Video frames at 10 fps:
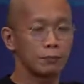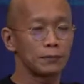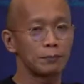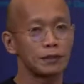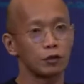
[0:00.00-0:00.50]

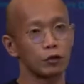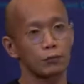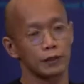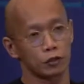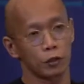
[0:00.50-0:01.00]
Sometimes it
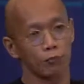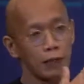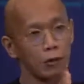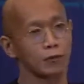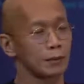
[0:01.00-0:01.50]
could be a
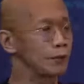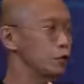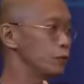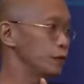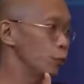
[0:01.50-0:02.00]
top-down, sometimes
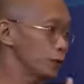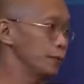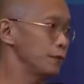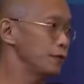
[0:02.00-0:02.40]
it could be a bottom.